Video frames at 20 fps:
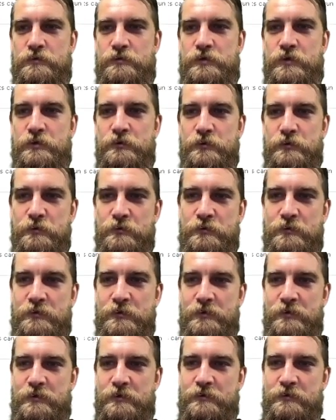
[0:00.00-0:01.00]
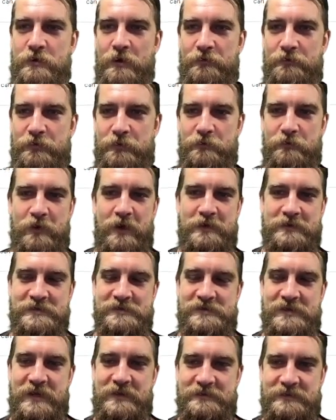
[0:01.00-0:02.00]
to Governor Ron
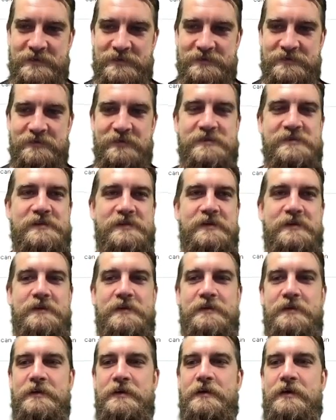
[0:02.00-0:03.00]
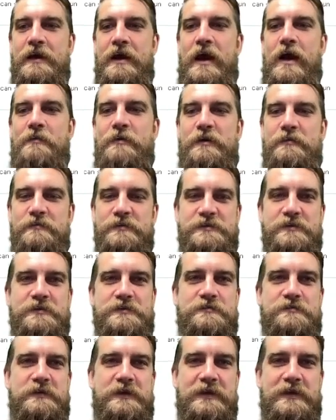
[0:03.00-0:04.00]
DeSantis. So let's see how many
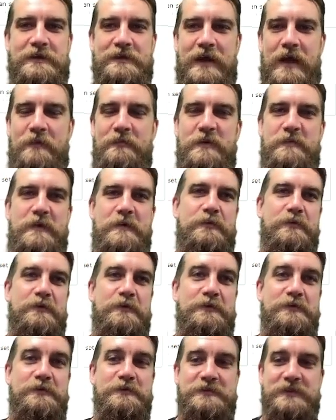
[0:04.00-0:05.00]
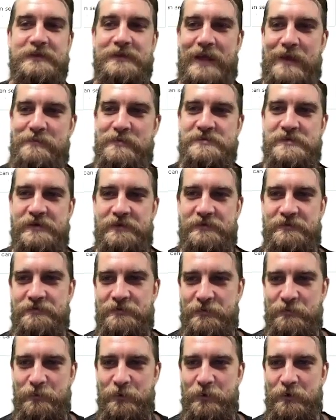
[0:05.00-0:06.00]
results we get and how many people are using that
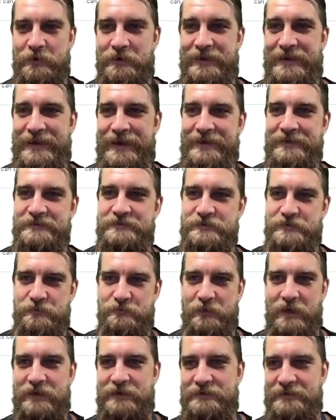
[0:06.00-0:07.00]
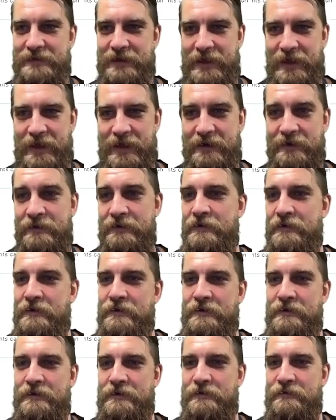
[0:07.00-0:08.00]
particular word directly at
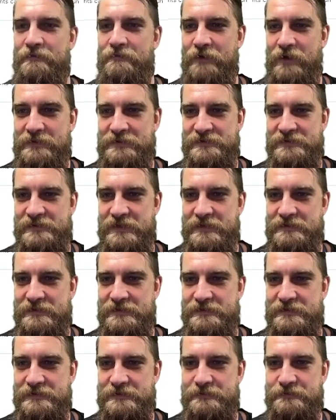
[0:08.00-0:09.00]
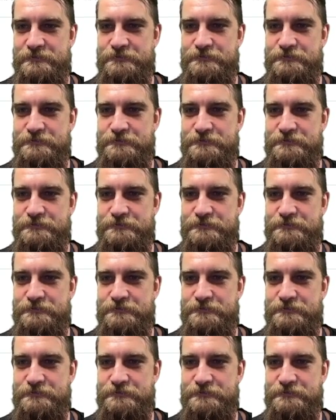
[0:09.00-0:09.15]
Ron DeSantis.